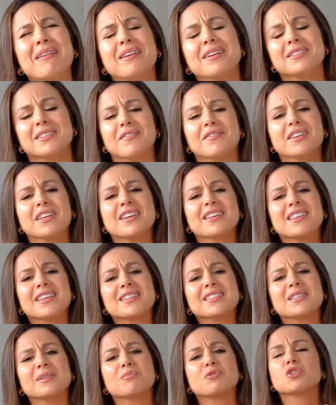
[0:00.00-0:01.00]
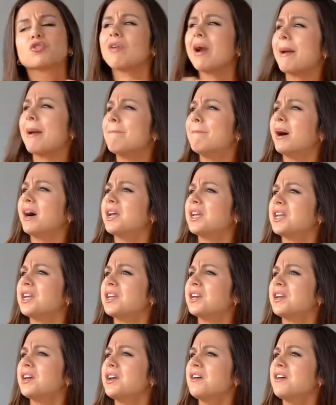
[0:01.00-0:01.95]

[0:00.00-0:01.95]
definitely hit that subscribe button.